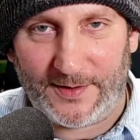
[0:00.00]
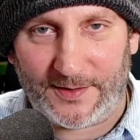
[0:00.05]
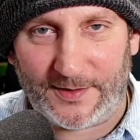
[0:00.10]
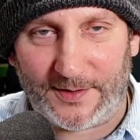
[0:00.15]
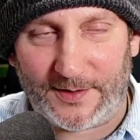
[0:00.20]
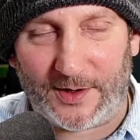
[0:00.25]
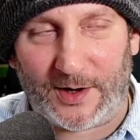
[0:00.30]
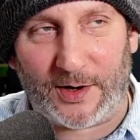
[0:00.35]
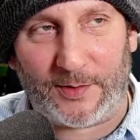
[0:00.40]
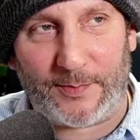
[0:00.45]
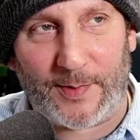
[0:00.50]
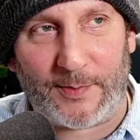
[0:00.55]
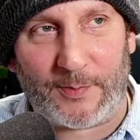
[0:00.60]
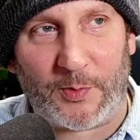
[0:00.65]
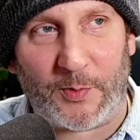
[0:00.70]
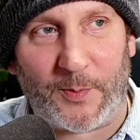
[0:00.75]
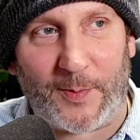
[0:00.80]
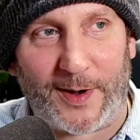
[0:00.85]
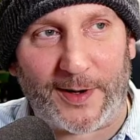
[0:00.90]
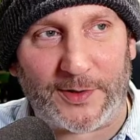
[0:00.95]
I remember
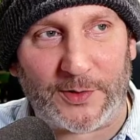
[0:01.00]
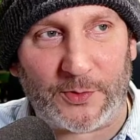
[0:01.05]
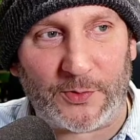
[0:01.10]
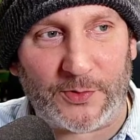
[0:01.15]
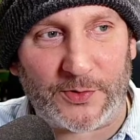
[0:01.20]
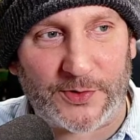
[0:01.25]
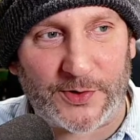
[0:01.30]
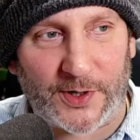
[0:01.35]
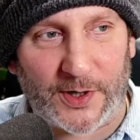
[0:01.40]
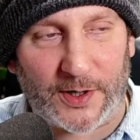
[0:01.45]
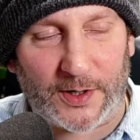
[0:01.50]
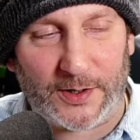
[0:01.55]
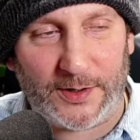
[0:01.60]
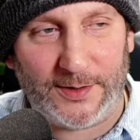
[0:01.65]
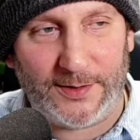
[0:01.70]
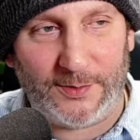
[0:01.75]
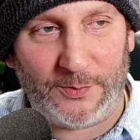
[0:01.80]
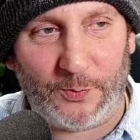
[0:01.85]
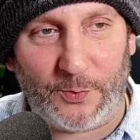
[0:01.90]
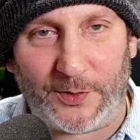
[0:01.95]
my daughter
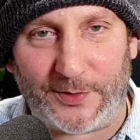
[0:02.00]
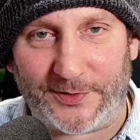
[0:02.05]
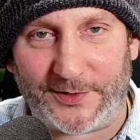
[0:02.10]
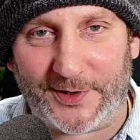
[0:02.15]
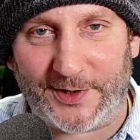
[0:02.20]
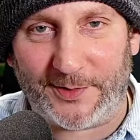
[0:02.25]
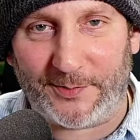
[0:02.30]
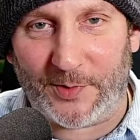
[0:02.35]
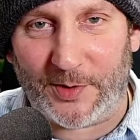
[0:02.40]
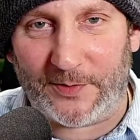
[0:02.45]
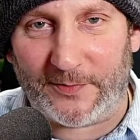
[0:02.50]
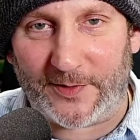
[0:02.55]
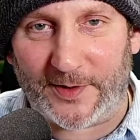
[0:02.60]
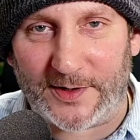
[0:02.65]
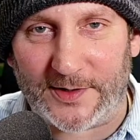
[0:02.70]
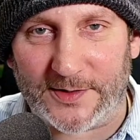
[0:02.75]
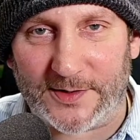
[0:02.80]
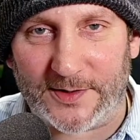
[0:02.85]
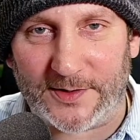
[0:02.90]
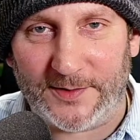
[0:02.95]
watching
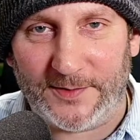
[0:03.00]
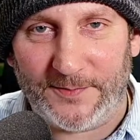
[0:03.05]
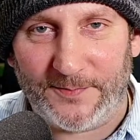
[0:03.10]
movies,